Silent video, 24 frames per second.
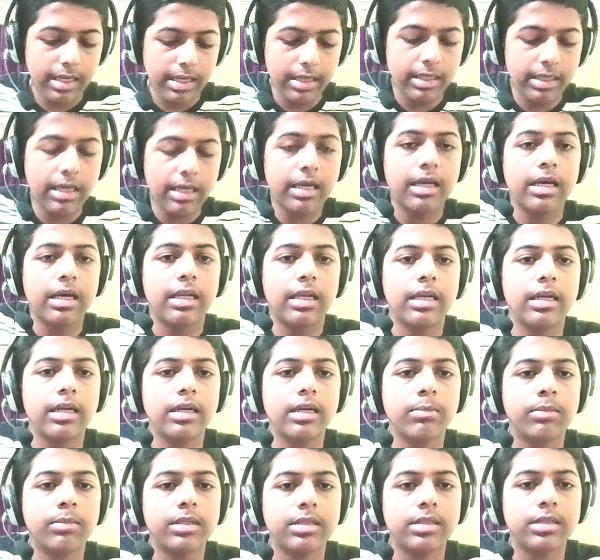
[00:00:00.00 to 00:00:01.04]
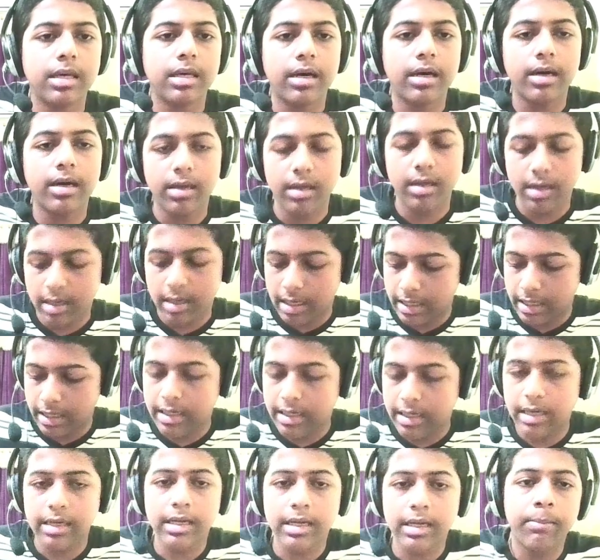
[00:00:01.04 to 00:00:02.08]
Let's set the color, means the
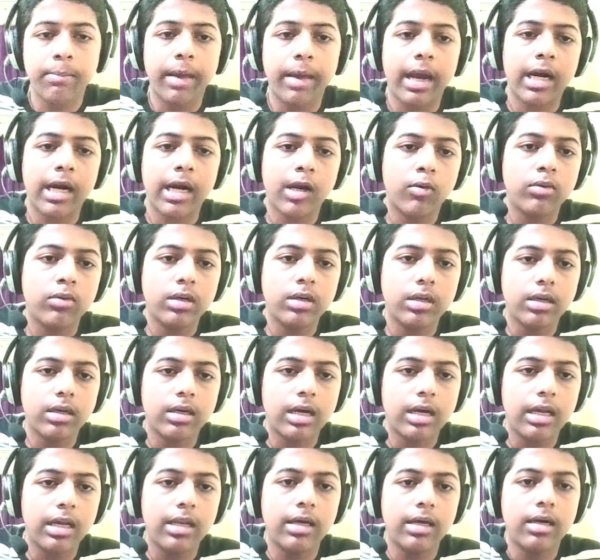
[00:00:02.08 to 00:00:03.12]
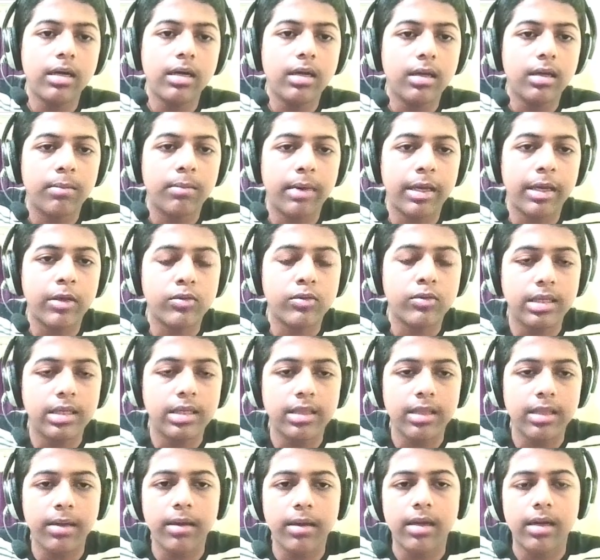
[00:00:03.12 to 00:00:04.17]
turtle background color,
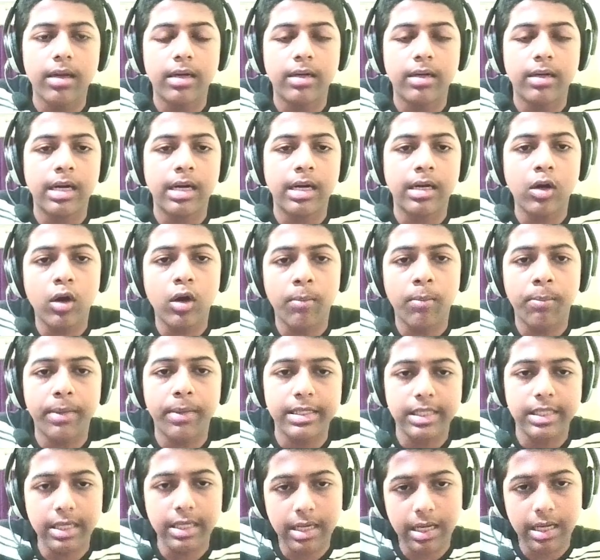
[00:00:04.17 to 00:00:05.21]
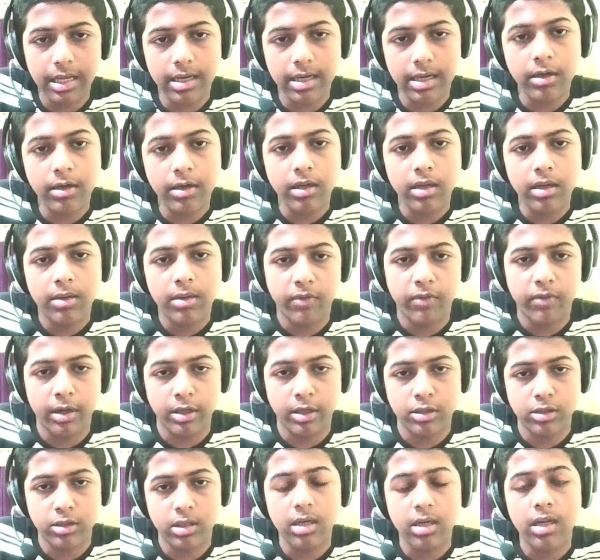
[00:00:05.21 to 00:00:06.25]
by using the turtle or bc color
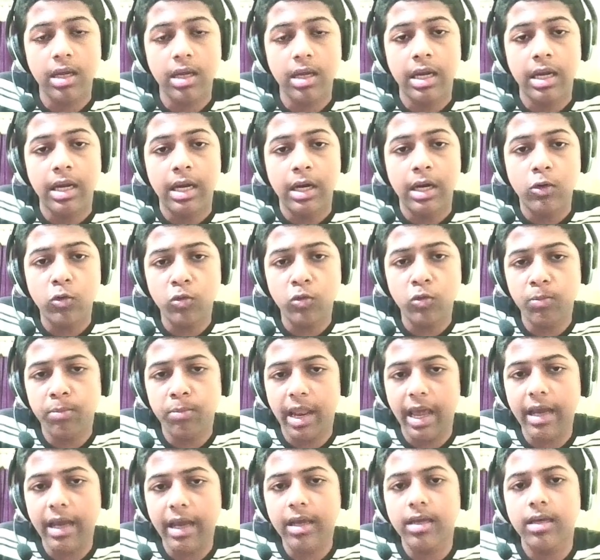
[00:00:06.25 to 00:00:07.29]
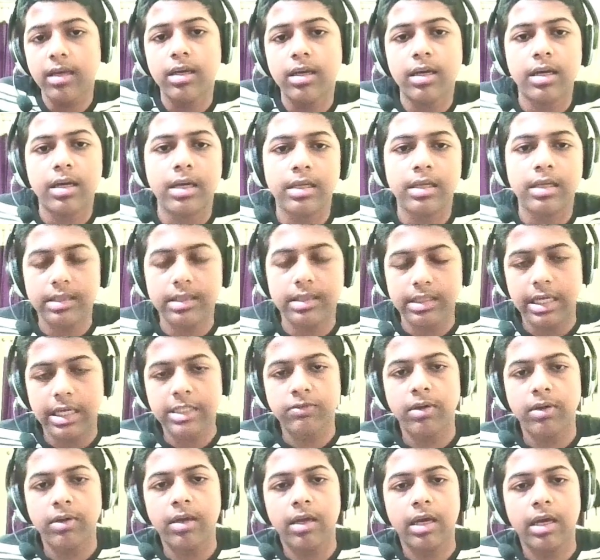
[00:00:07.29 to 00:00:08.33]
function to black.
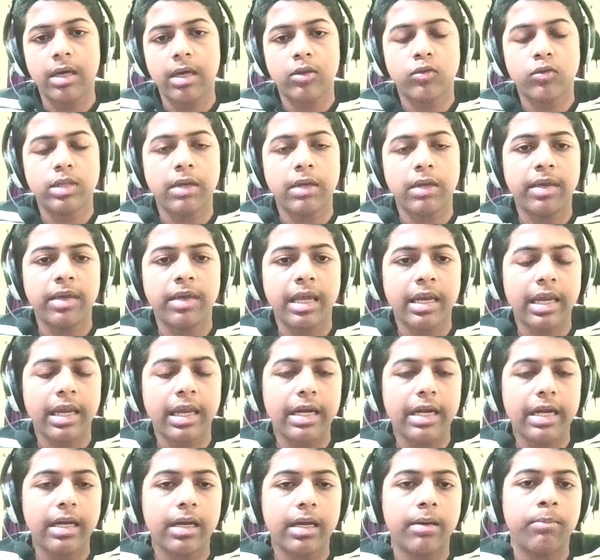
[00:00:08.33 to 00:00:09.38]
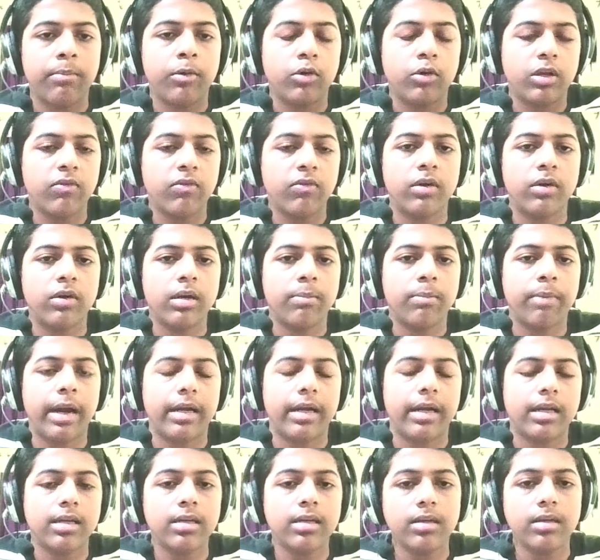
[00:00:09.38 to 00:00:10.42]
That's why so that we can get a
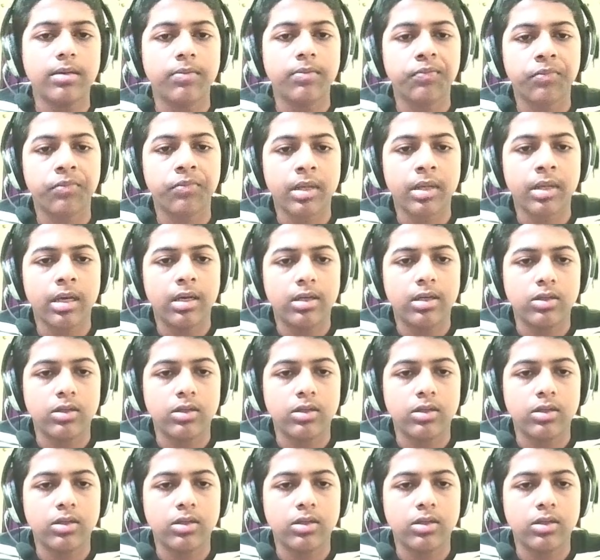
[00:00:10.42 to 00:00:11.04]
beautiful pattern.